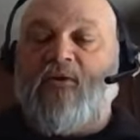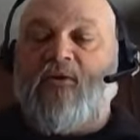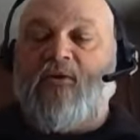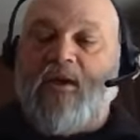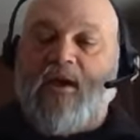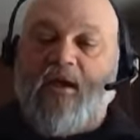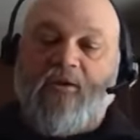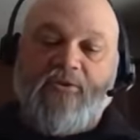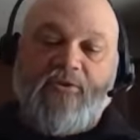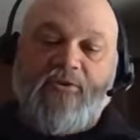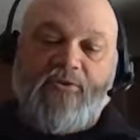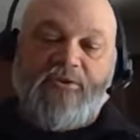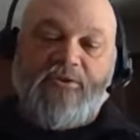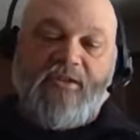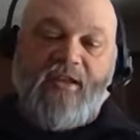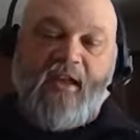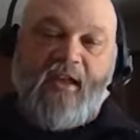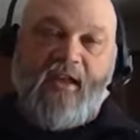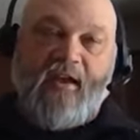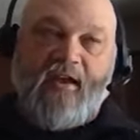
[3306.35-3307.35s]
We
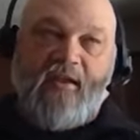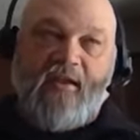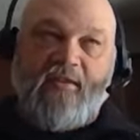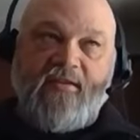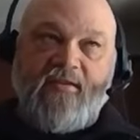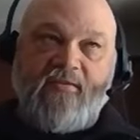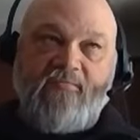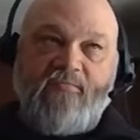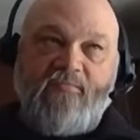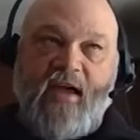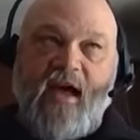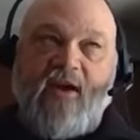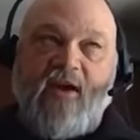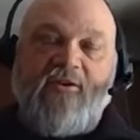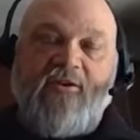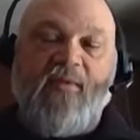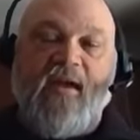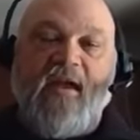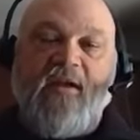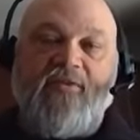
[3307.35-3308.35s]
understand how
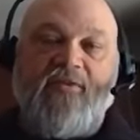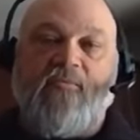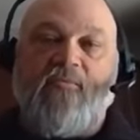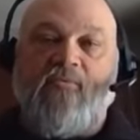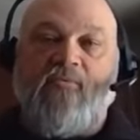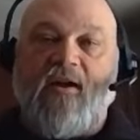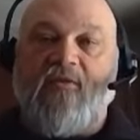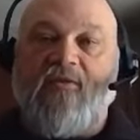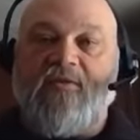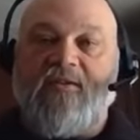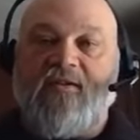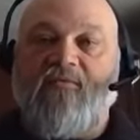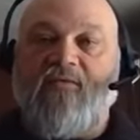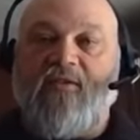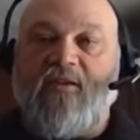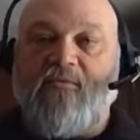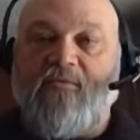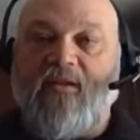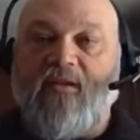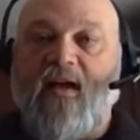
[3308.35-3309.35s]
to make them
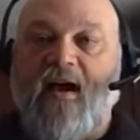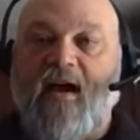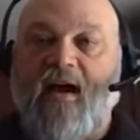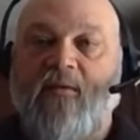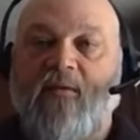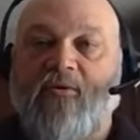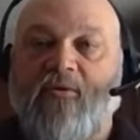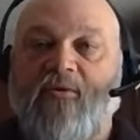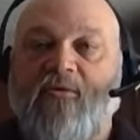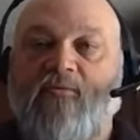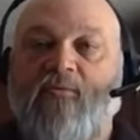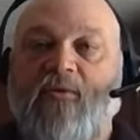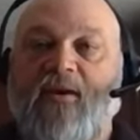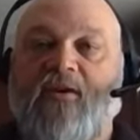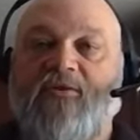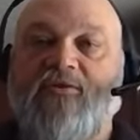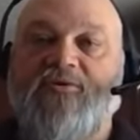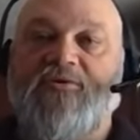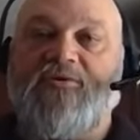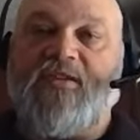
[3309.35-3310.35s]
relatively reliable. We
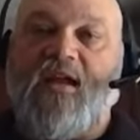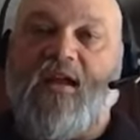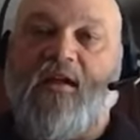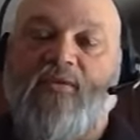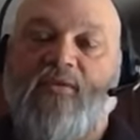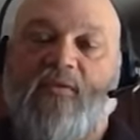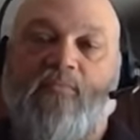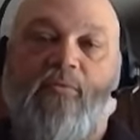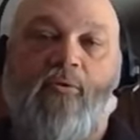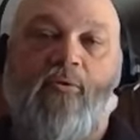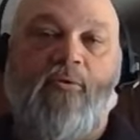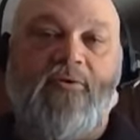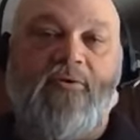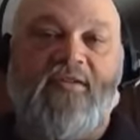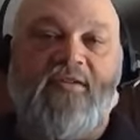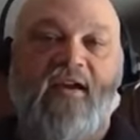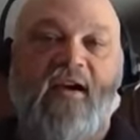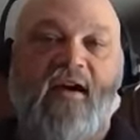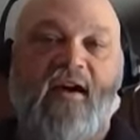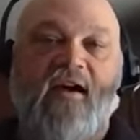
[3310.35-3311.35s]
understand the port
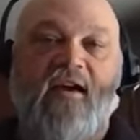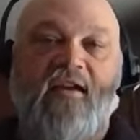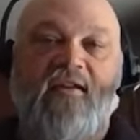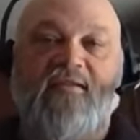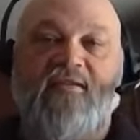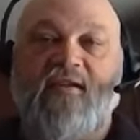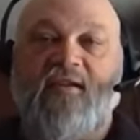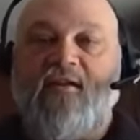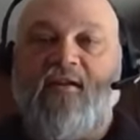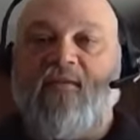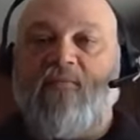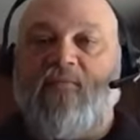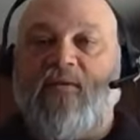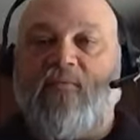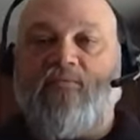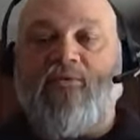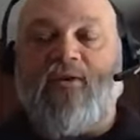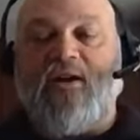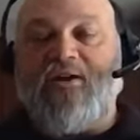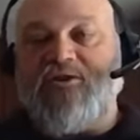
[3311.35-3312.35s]
size, the
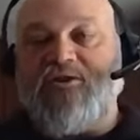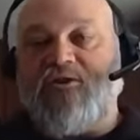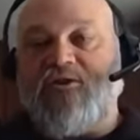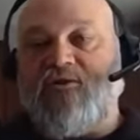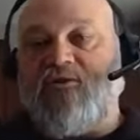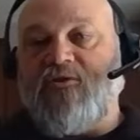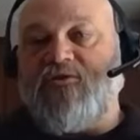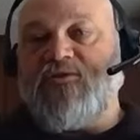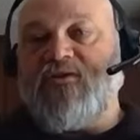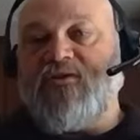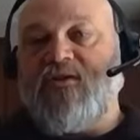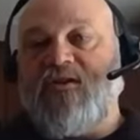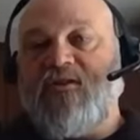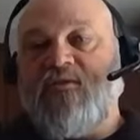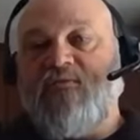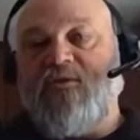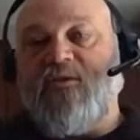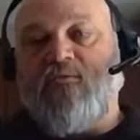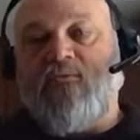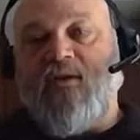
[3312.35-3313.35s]
pressures,
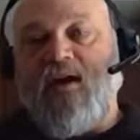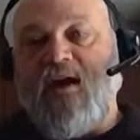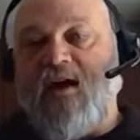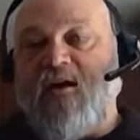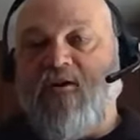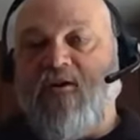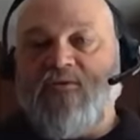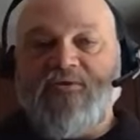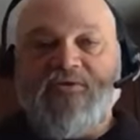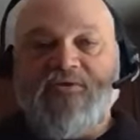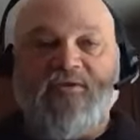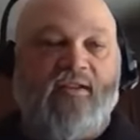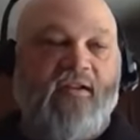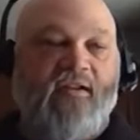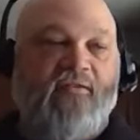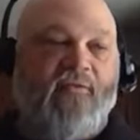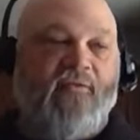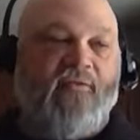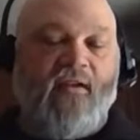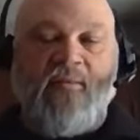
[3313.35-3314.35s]
the rounds, the
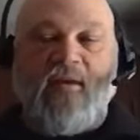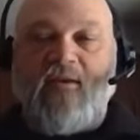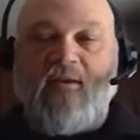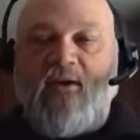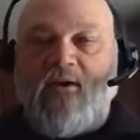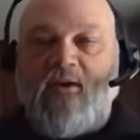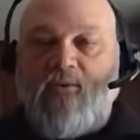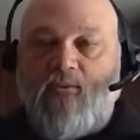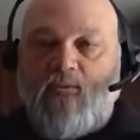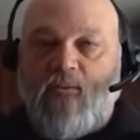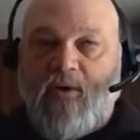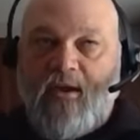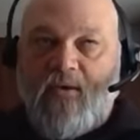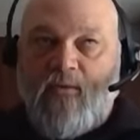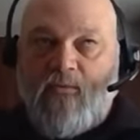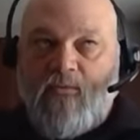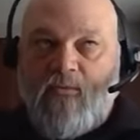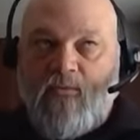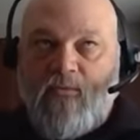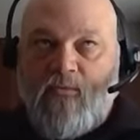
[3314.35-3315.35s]
different, I mean, we,
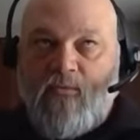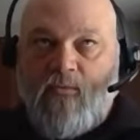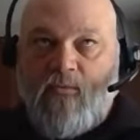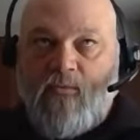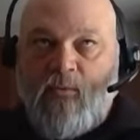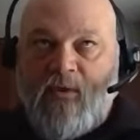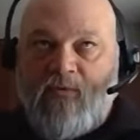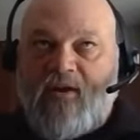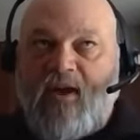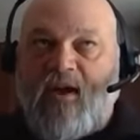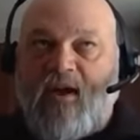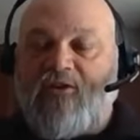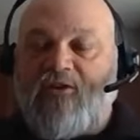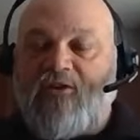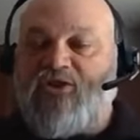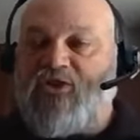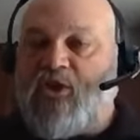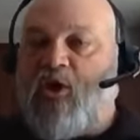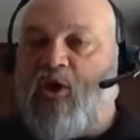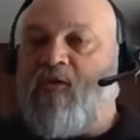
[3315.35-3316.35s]
we've kind of
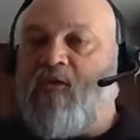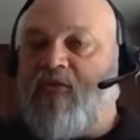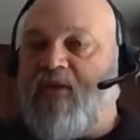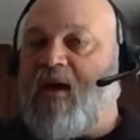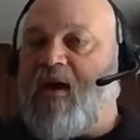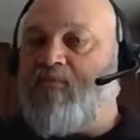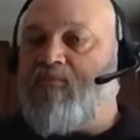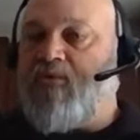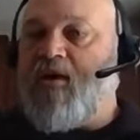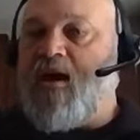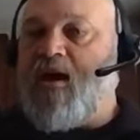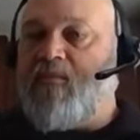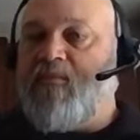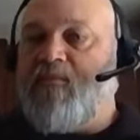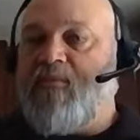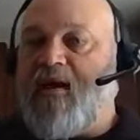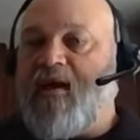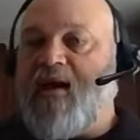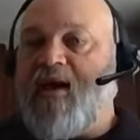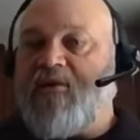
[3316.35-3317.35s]
solved that
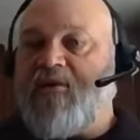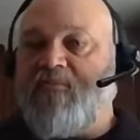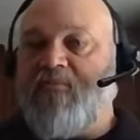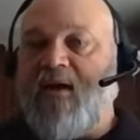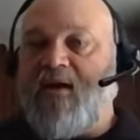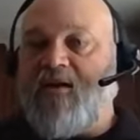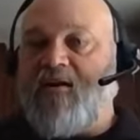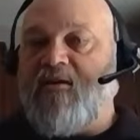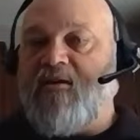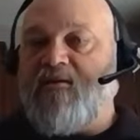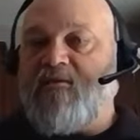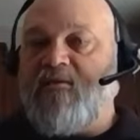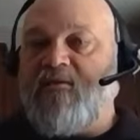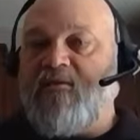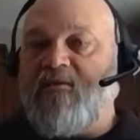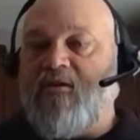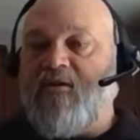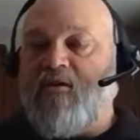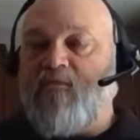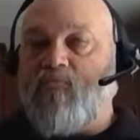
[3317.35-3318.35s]
problem, how to make a,
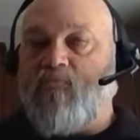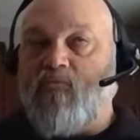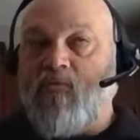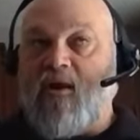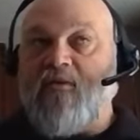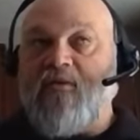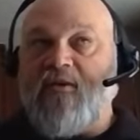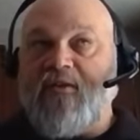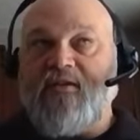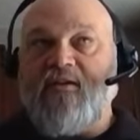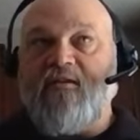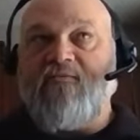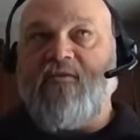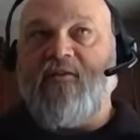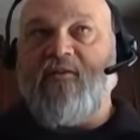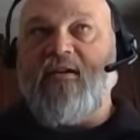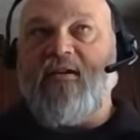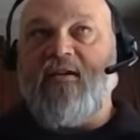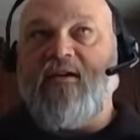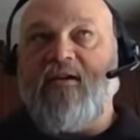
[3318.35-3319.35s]
a
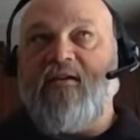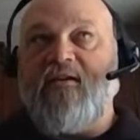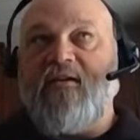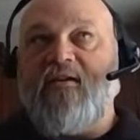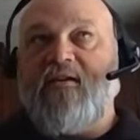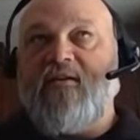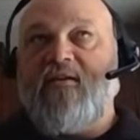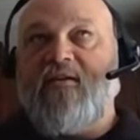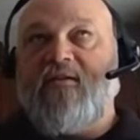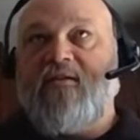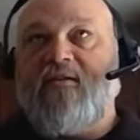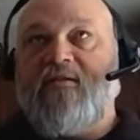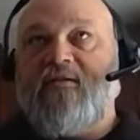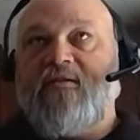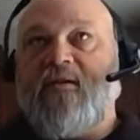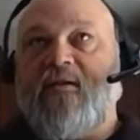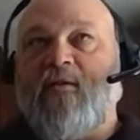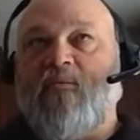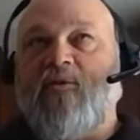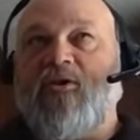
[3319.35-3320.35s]
relatively,
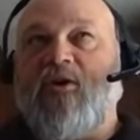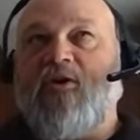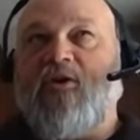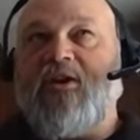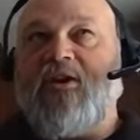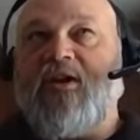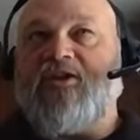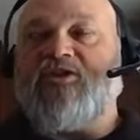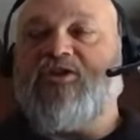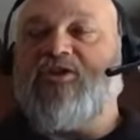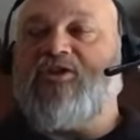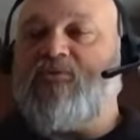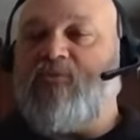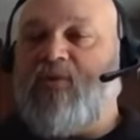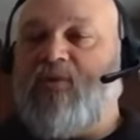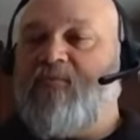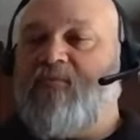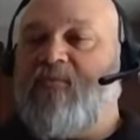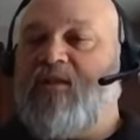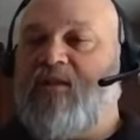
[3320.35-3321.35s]
I won't call it
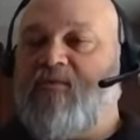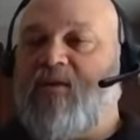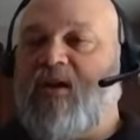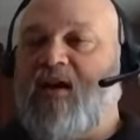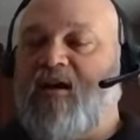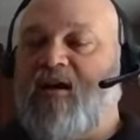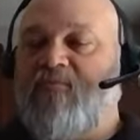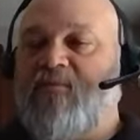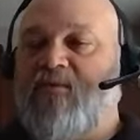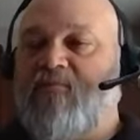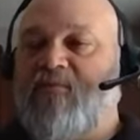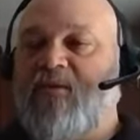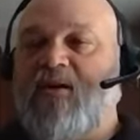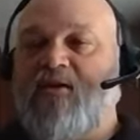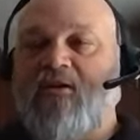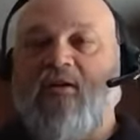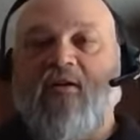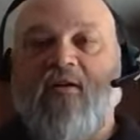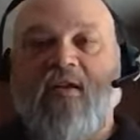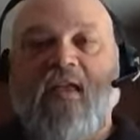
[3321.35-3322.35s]
extremely reliable, but I'll
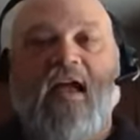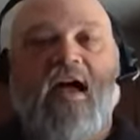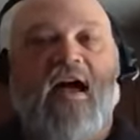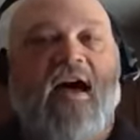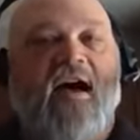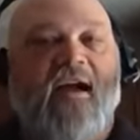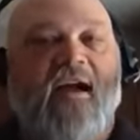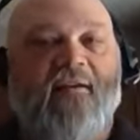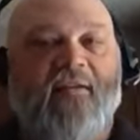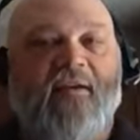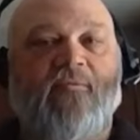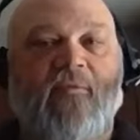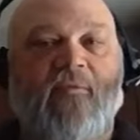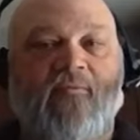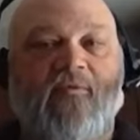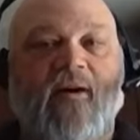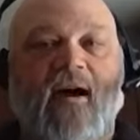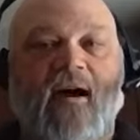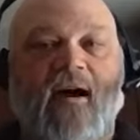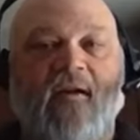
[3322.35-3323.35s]
call it highly
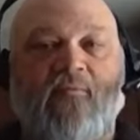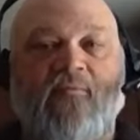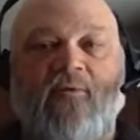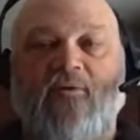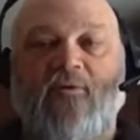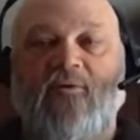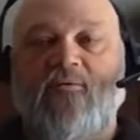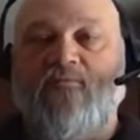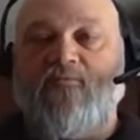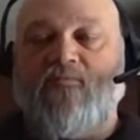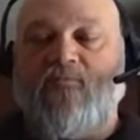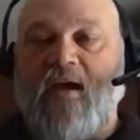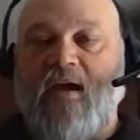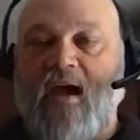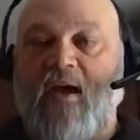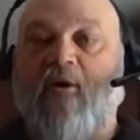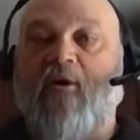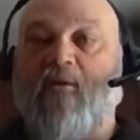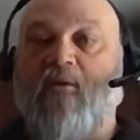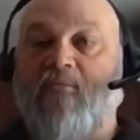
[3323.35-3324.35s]
reliable
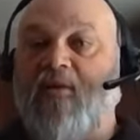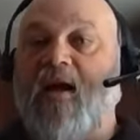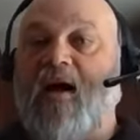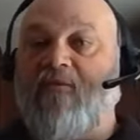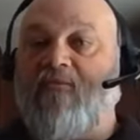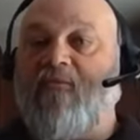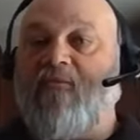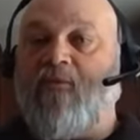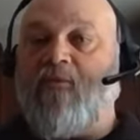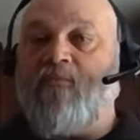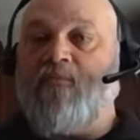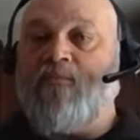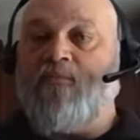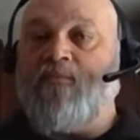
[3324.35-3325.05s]
A R platform.